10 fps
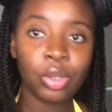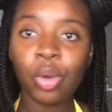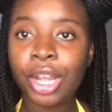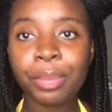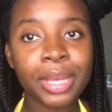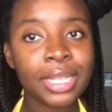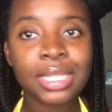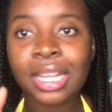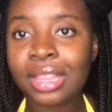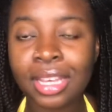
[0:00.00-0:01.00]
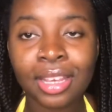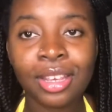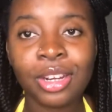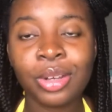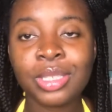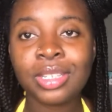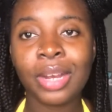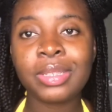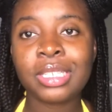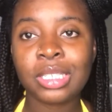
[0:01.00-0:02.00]
No hairpins, nothing, you know, so that
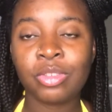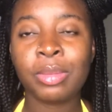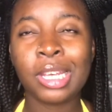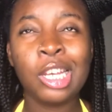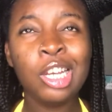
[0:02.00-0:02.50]
was easy for me.